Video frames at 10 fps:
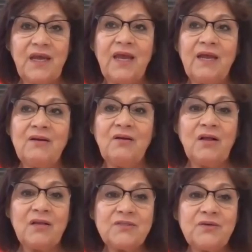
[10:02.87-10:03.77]
and
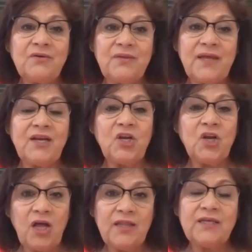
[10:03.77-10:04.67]
also that
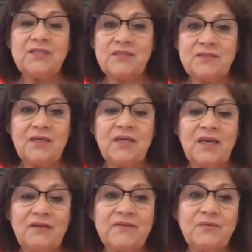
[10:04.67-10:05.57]
knowledge is a
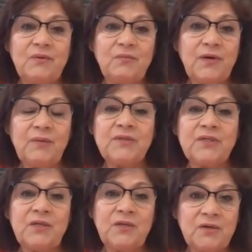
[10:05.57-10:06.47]
gift. And when we're able
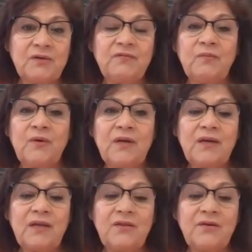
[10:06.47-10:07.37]
to learn from one
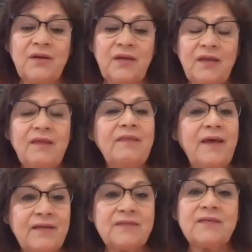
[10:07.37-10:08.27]
another,
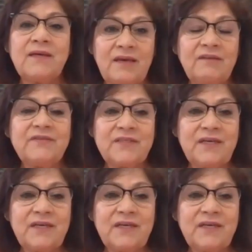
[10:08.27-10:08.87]
that is a gift.